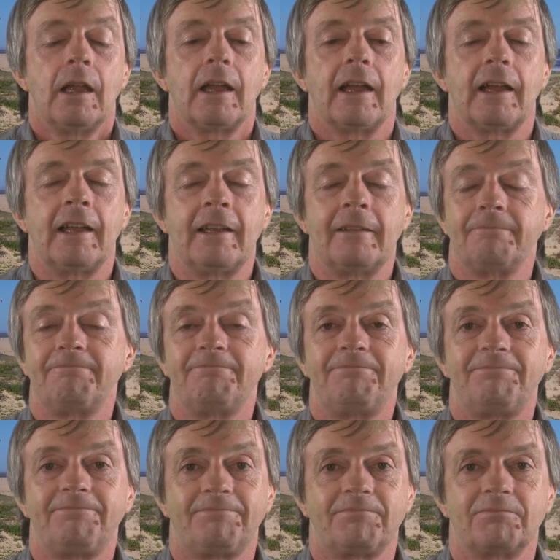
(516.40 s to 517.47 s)
Don't
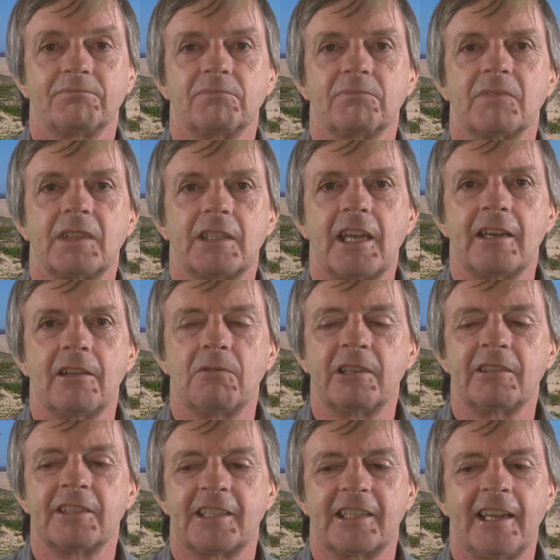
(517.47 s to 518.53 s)
know
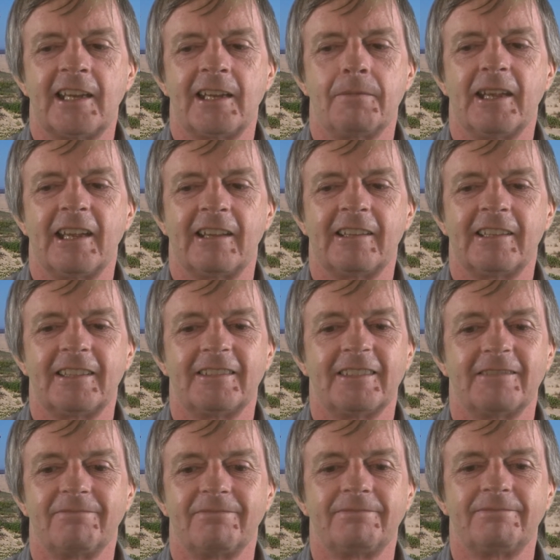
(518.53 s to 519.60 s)
what to say about
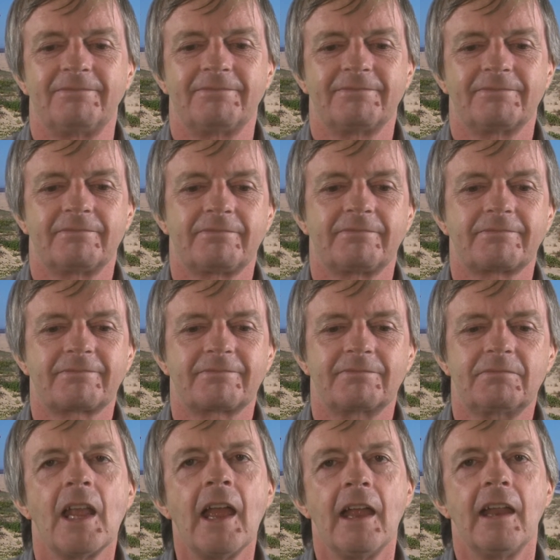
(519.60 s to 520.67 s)
that.
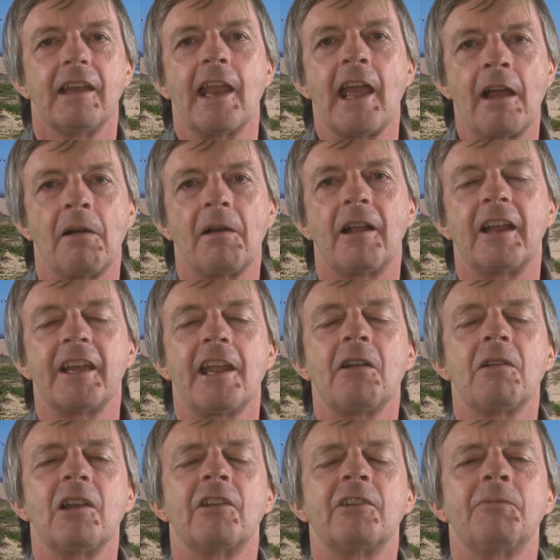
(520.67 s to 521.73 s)
Now, I
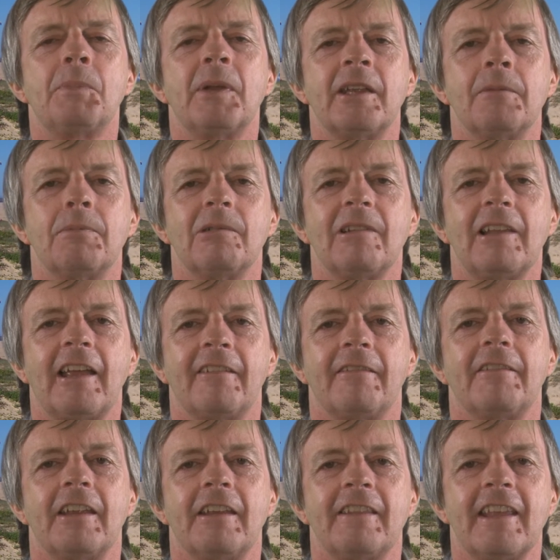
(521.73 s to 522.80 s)
know a lot of people
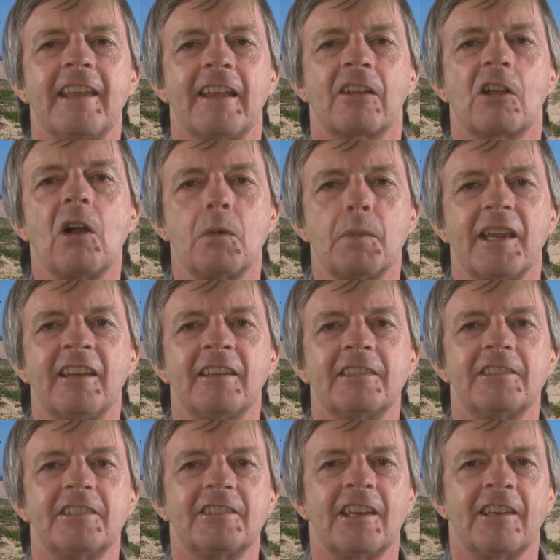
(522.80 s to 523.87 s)
have in their
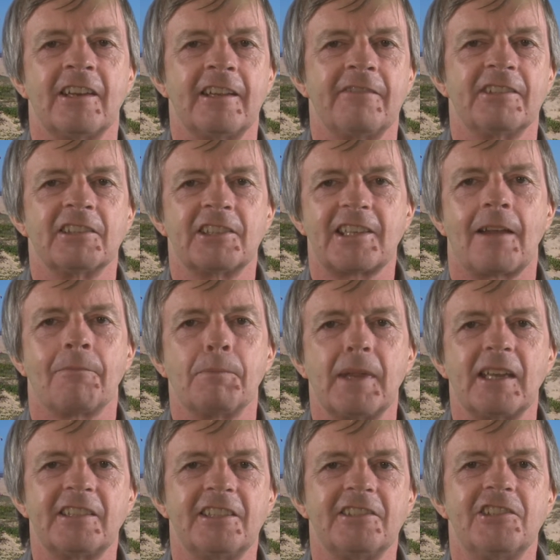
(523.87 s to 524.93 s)
comments and even some
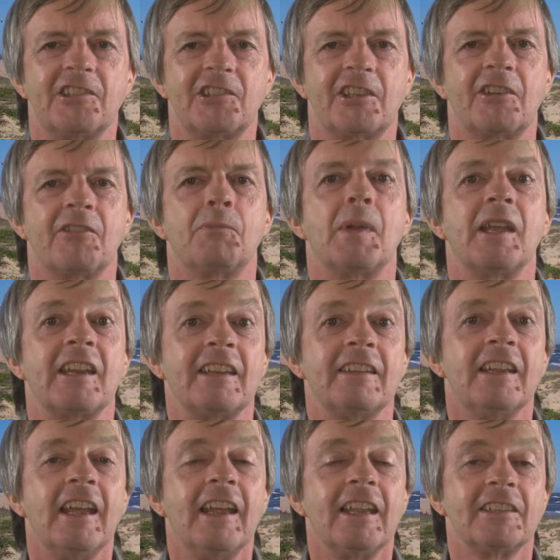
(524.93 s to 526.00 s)
messages that have been
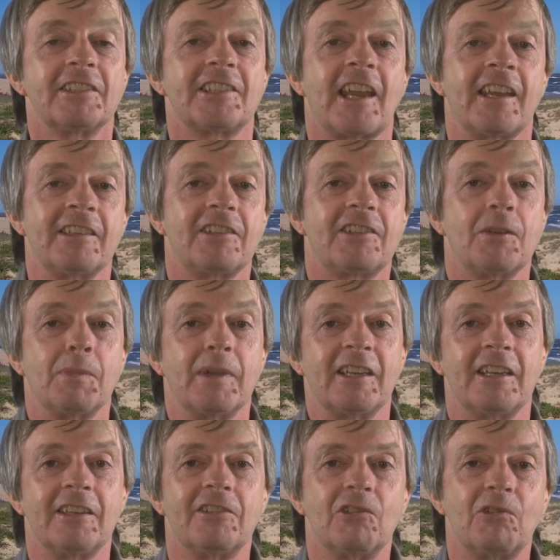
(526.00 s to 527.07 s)
sent to
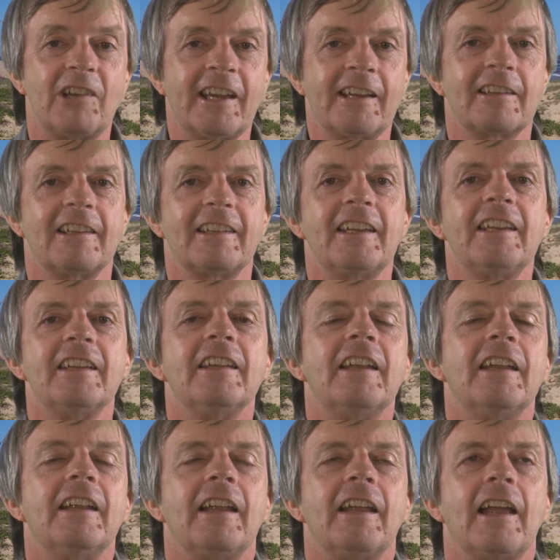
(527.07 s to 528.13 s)
me directly
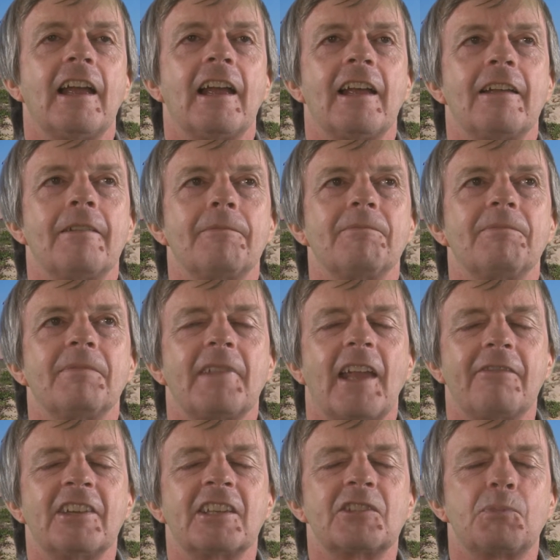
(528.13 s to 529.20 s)

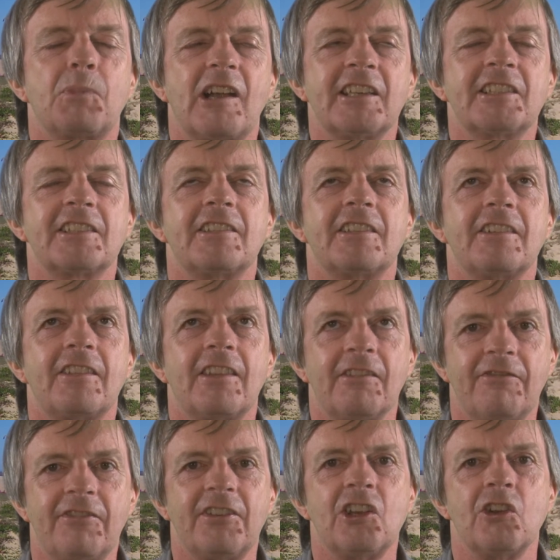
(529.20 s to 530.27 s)
have expressed the
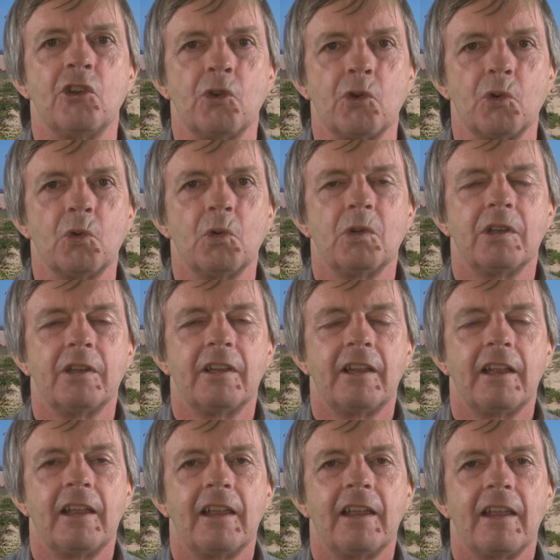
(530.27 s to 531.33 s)
view
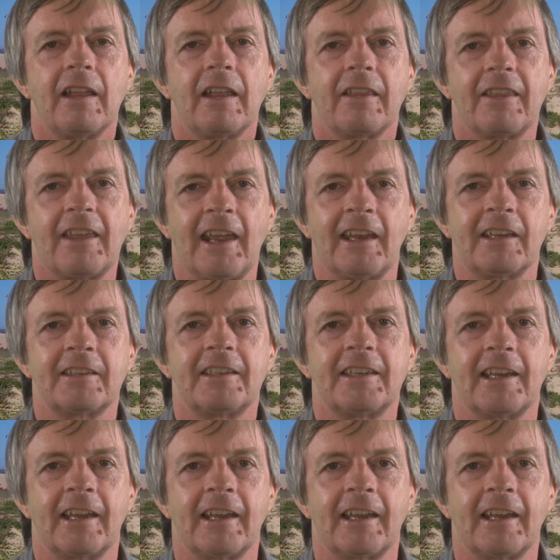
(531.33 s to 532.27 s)
that